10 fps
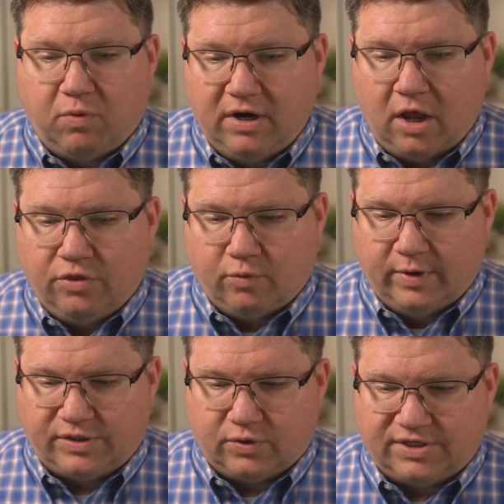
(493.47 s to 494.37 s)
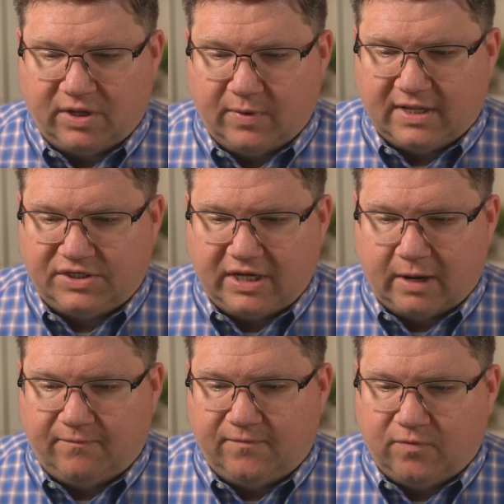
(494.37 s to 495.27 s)
other resource that we can set
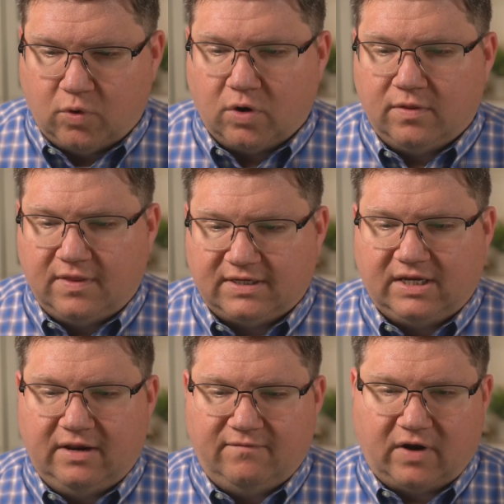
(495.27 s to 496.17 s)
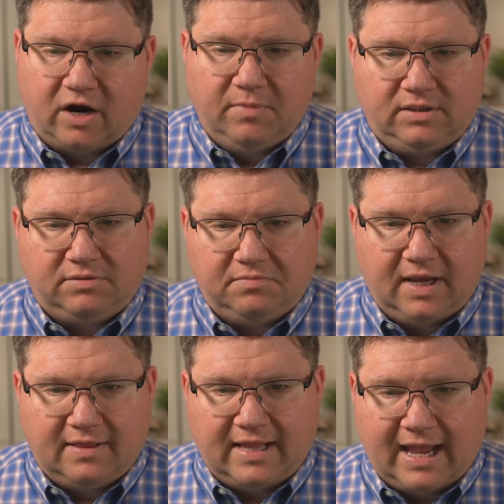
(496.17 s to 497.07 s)
up for this environment,
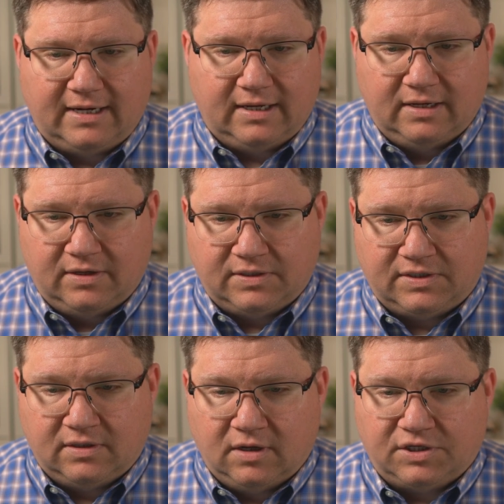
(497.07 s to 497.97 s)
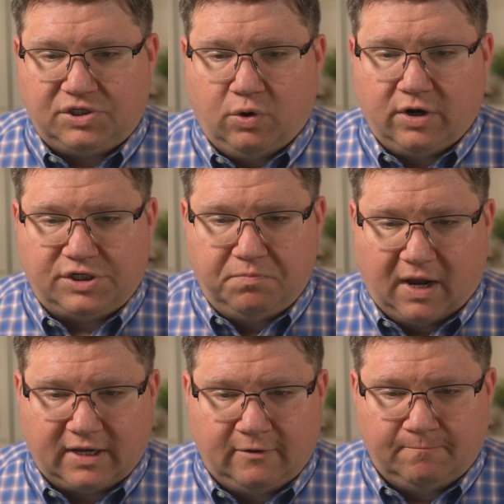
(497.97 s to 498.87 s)
and that is a storage
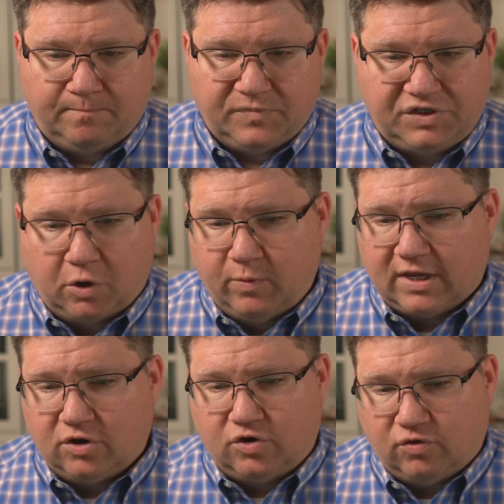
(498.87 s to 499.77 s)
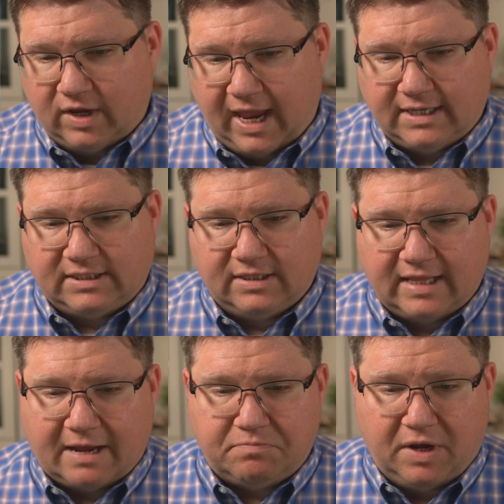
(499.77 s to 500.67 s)
bucket. So we can create
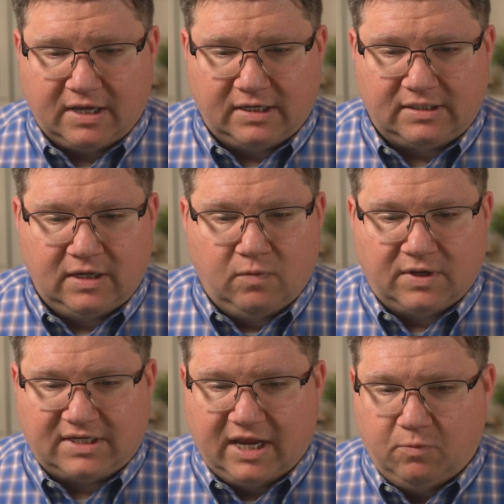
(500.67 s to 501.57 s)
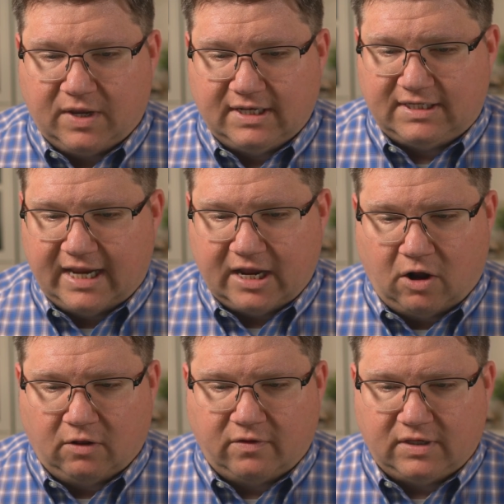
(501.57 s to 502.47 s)
that bucket. Once again, we can take
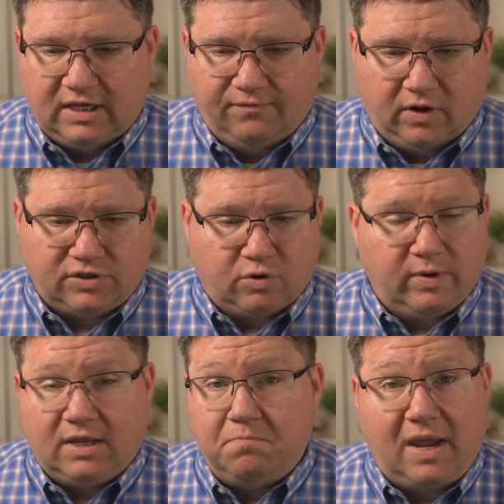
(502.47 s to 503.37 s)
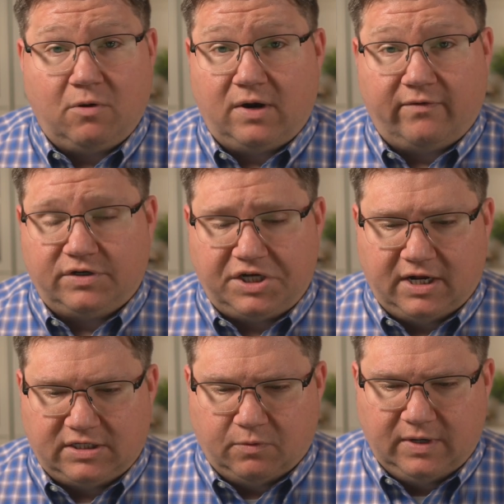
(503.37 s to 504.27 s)
all of the defaults or we can make whatever
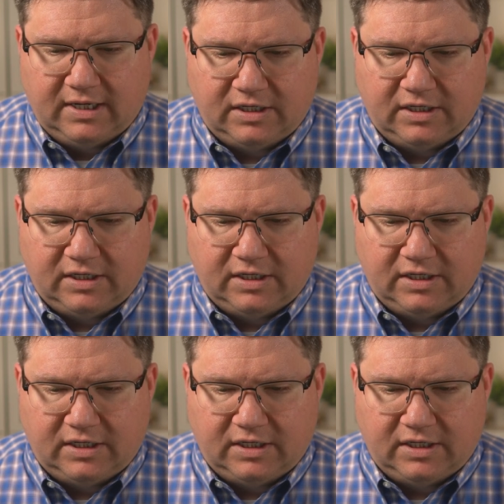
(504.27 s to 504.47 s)
change that we need